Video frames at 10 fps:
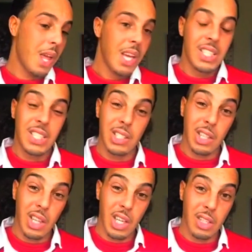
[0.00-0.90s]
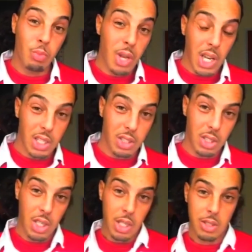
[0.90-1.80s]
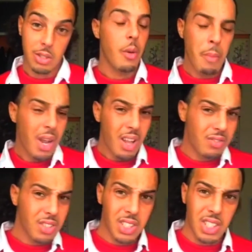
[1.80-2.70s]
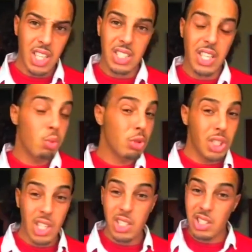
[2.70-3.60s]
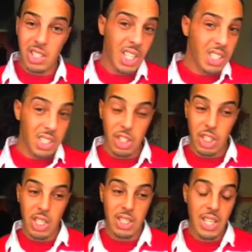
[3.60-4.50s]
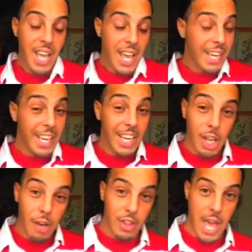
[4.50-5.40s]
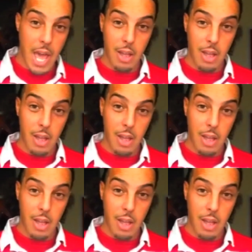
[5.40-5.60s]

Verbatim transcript: See, the thing is, men like to chase. Men love to chase. They will chase and chase and chase and they love that.